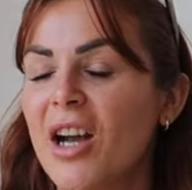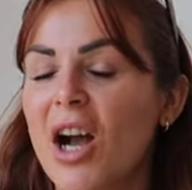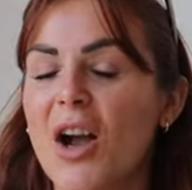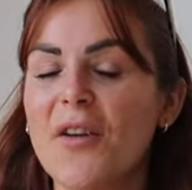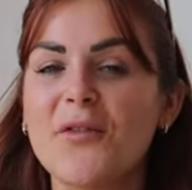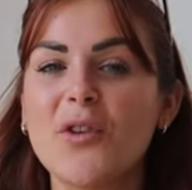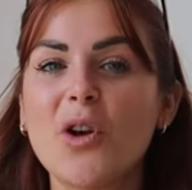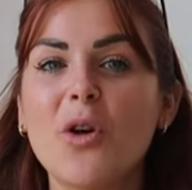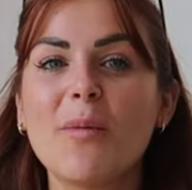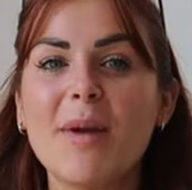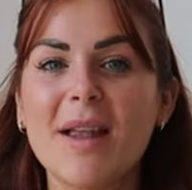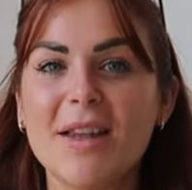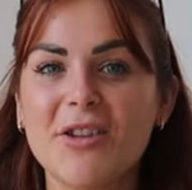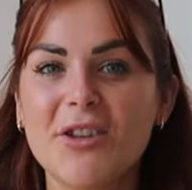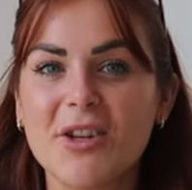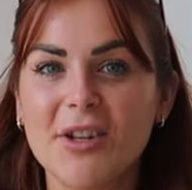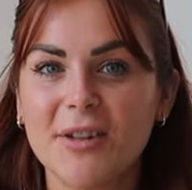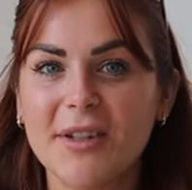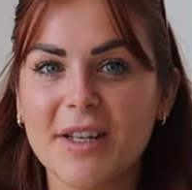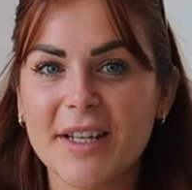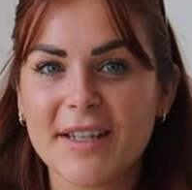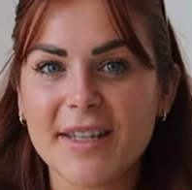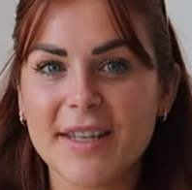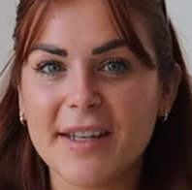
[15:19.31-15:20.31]
I've not
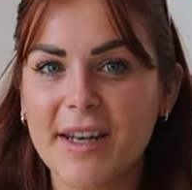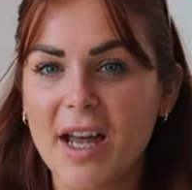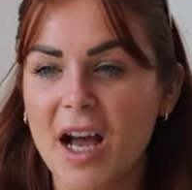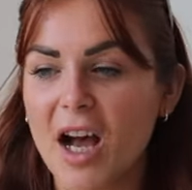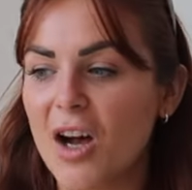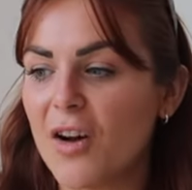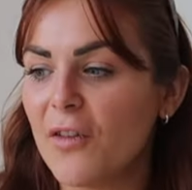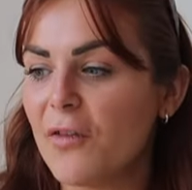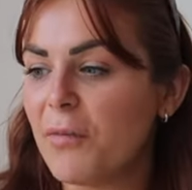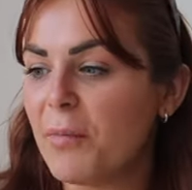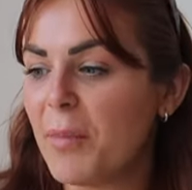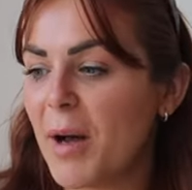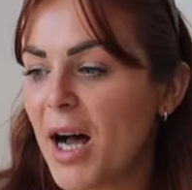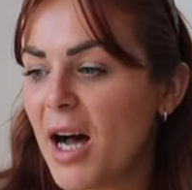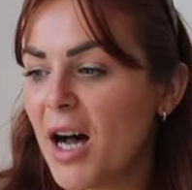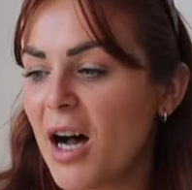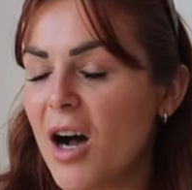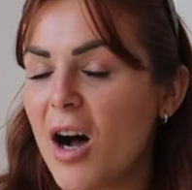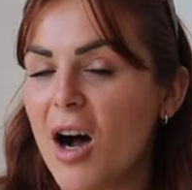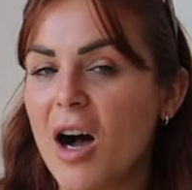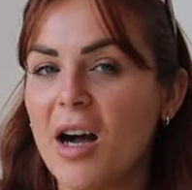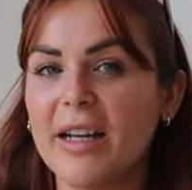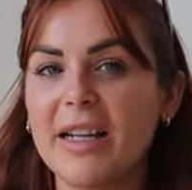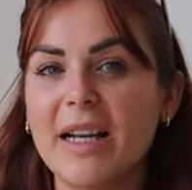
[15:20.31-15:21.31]
mentioned this enough,
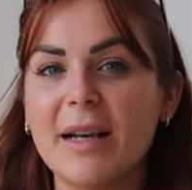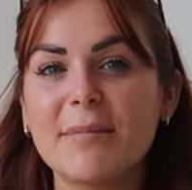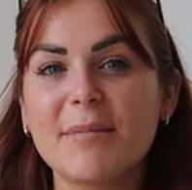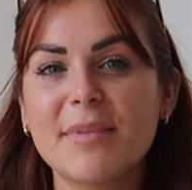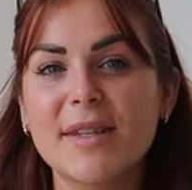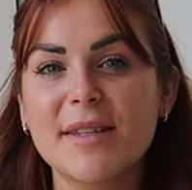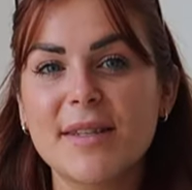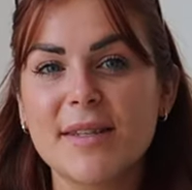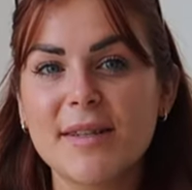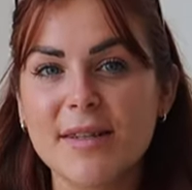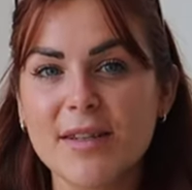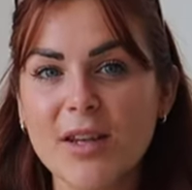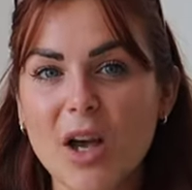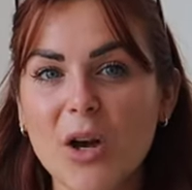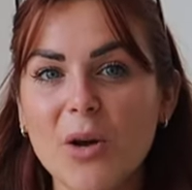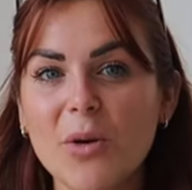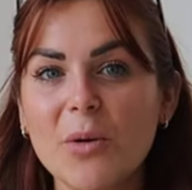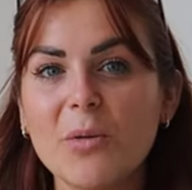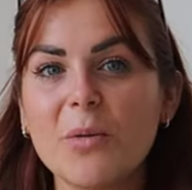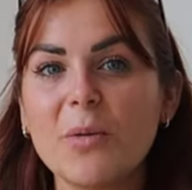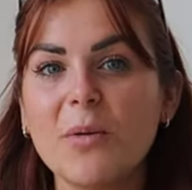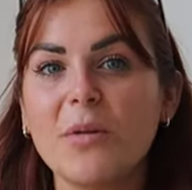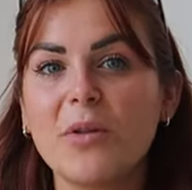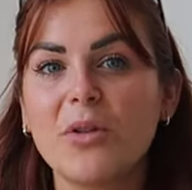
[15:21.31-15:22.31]
but I am
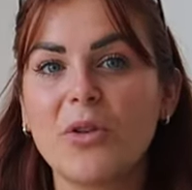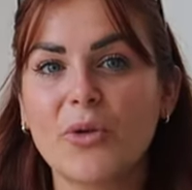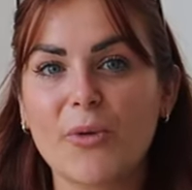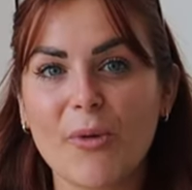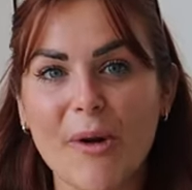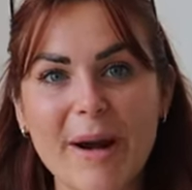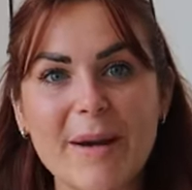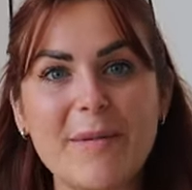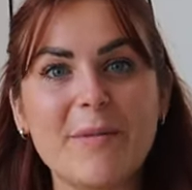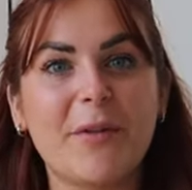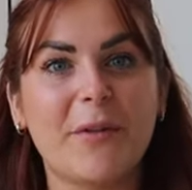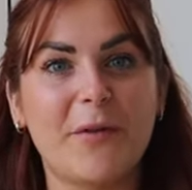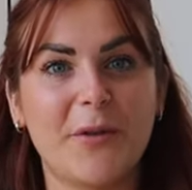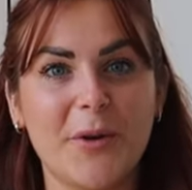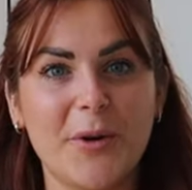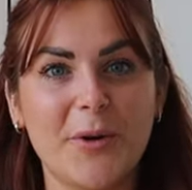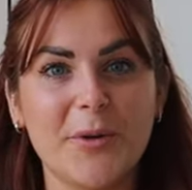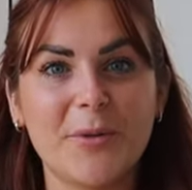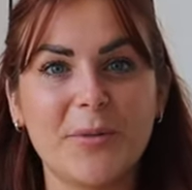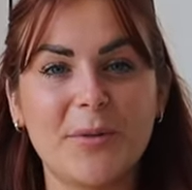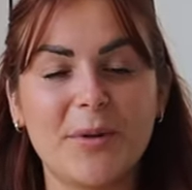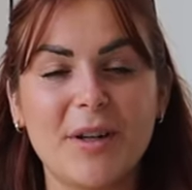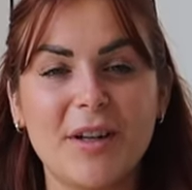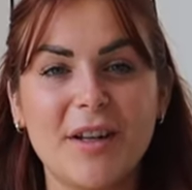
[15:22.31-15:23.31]
so
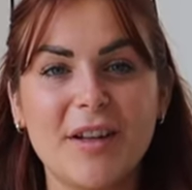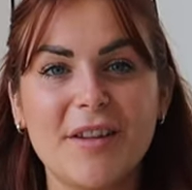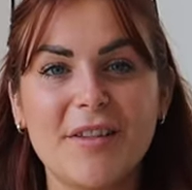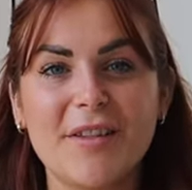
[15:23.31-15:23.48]
grateful